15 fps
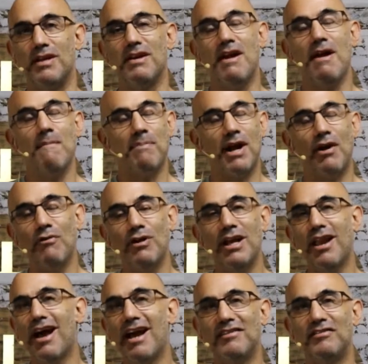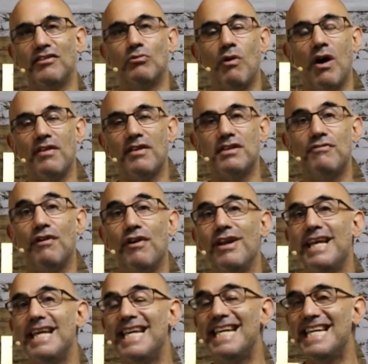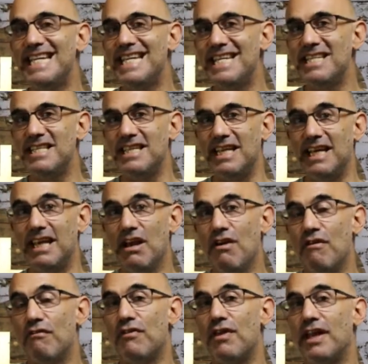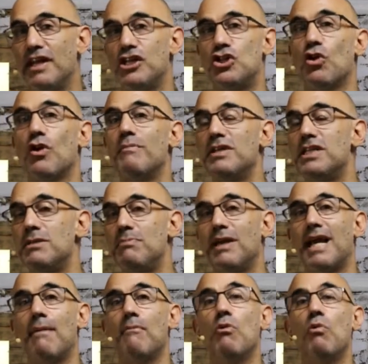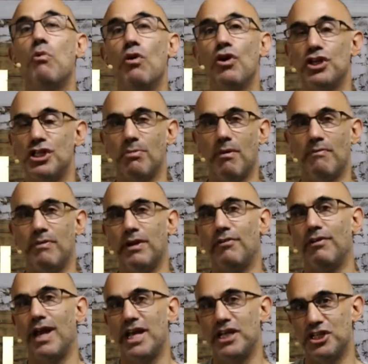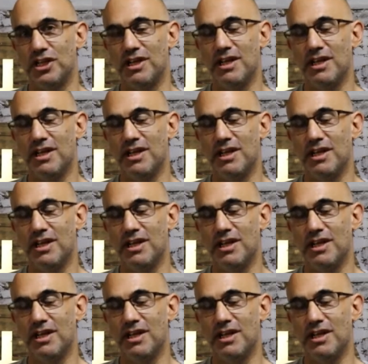But I realized as well that it's very easy for that enjoyment to become a worship of the creation.